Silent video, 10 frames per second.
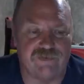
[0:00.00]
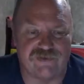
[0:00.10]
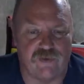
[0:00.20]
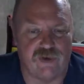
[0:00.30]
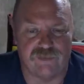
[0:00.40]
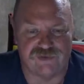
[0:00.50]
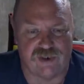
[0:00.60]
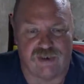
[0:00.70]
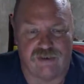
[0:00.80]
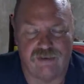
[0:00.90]
sewing
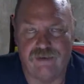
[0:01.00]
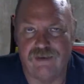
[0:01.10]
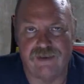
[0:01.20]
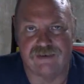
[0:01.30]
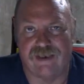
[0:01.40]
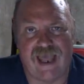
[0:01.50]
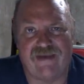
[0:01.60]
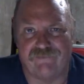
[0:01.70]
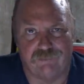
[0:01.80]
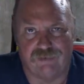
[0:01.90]
machine is
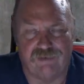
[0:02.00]
laughable.